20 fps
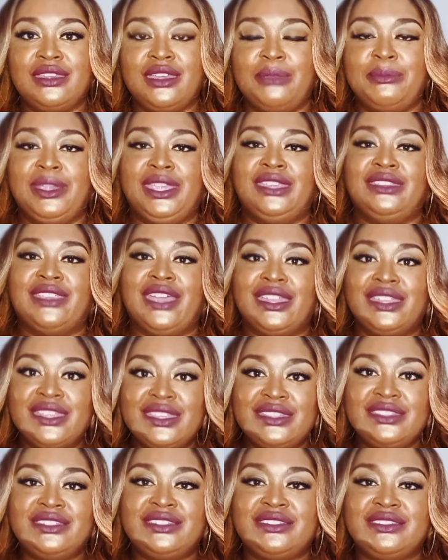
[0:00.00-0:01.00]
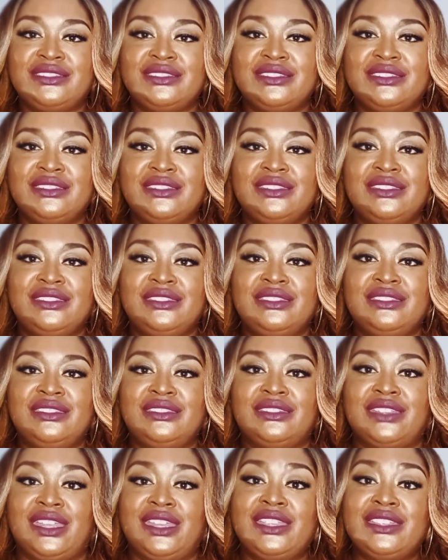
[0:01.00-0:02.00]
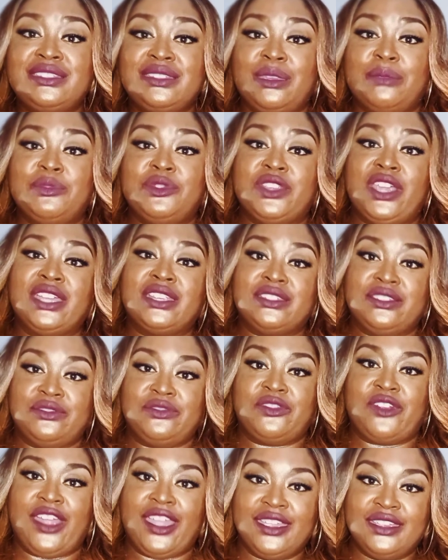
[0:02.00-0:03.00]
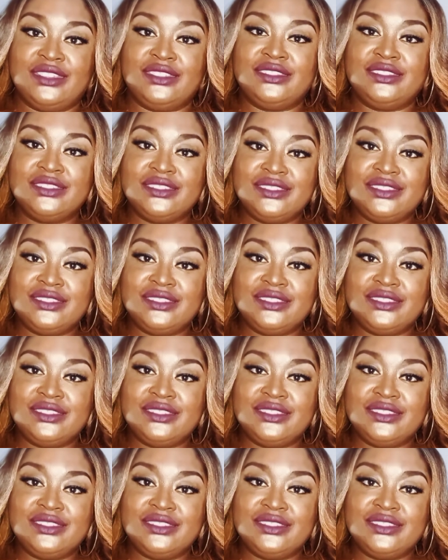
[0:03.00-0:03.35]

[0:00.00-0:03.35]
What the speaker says: I mean, that is the objective, right?